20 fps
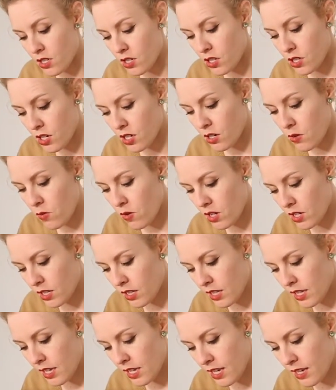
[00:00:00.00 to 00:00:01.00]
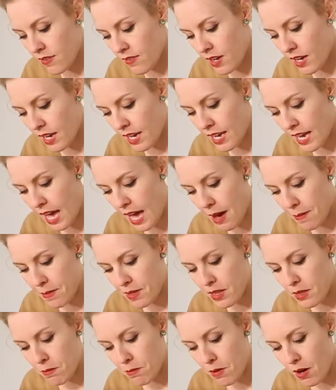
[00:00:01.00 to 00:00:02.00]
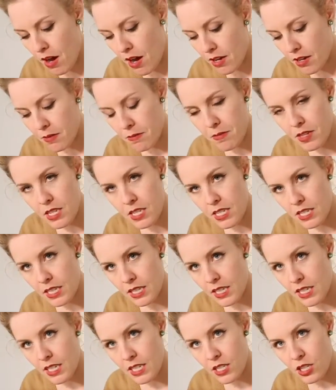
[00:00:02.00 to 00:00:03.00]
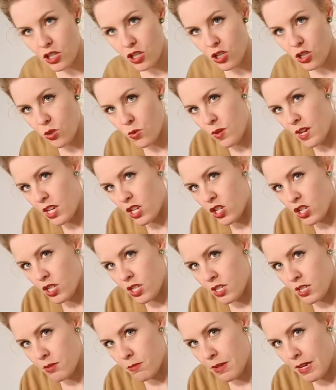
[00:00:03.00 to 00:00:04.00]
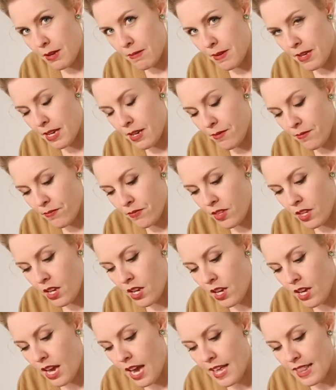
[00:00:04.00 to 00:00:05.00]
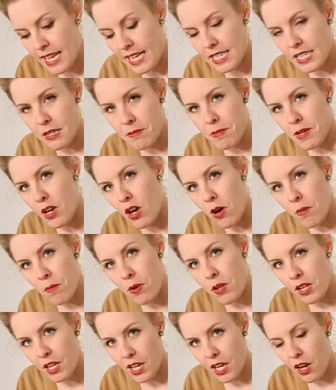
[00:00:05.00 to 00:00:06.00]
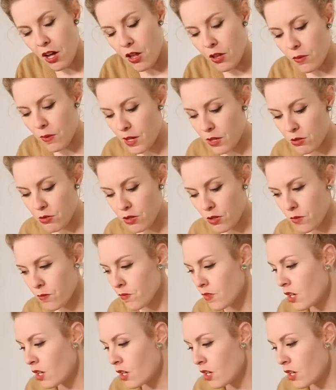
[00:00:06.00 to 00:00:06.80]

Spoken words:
So you're going to want to leave a gap at the bottom that's at least 2 inches maybe, and that's going to be pulling it all the way through.